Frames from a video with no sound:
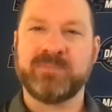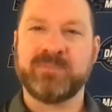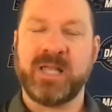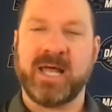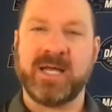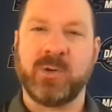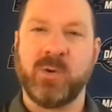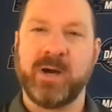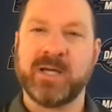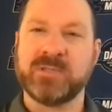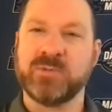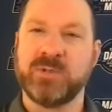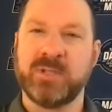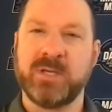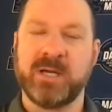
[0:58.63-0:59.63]

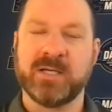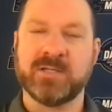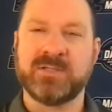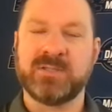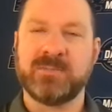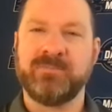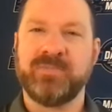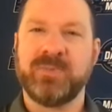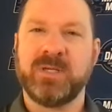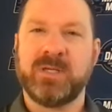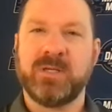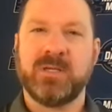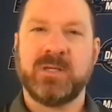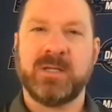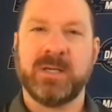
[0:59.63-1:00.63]
Likewise with us,
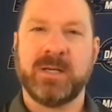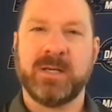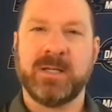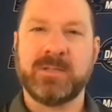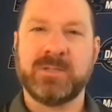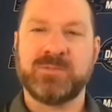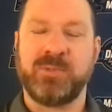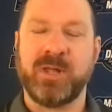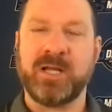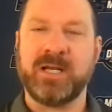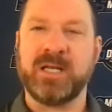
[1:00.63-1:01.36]
just playing